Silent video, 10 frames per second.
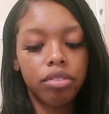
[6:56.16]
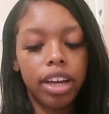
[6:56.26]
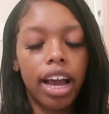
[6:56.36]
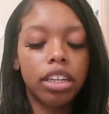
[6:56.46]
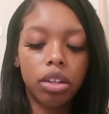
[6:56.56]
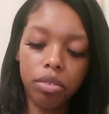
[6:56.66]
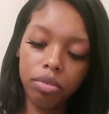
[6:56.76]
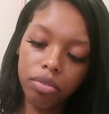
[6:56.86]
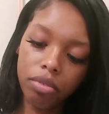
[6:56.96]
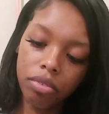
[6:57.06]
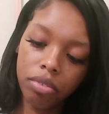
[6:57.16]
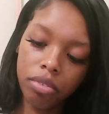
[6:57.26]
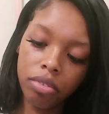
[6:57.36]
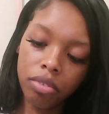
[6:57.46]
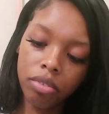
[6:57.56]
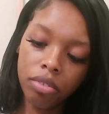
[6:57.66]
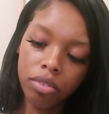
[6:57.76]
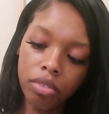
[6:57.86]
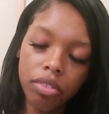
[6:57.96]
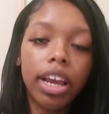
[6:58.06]
I don't
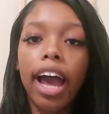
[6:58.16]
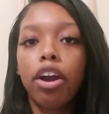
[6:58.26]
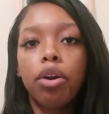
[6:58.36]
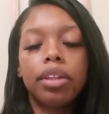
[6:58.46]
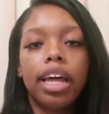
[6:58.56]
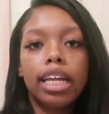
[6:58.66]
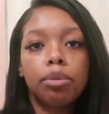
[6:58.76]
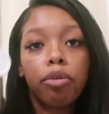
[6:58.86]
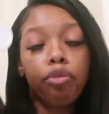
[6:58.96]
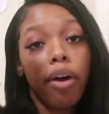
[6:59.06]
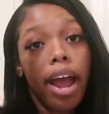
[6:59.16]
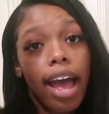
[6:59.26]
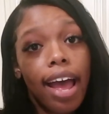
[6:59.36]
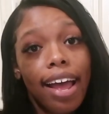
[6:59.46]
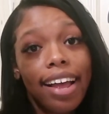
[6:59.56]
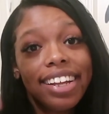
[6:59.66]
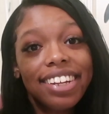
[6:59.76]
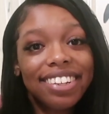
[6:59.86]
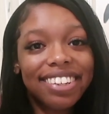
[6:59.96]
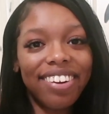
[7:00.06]
know what that is, but 4S!
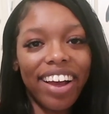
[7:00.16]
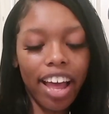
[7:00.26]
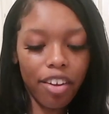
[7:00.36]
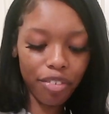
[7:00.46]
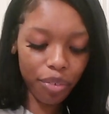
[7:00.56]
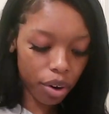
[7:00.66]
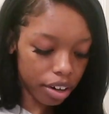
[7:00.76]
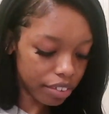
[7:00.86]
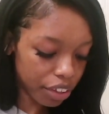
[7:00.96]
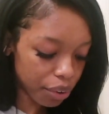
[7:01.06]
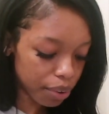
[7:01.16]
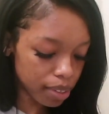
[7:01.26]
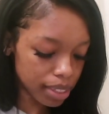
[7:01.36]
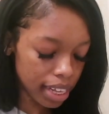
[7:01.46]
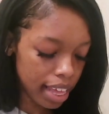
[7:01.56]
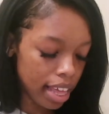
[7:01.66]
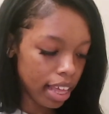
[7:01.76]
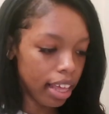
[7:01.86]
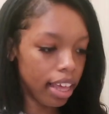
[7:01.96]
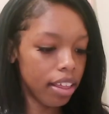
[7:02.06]
So I got four of those.
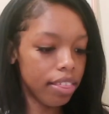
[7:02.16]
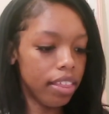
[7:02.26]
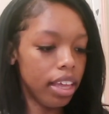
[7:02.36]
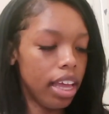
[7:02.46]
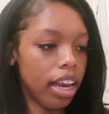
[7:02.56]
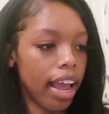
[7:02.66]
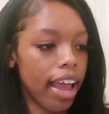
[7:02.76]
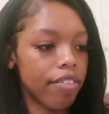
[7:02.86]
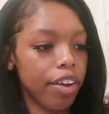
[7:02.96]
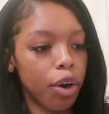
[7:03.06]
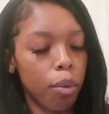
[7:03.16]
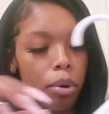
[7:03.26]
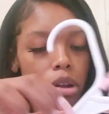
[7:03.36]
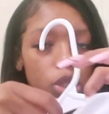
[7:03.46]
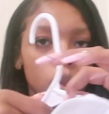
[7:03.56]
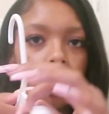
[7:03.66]
And then I have Aeropostale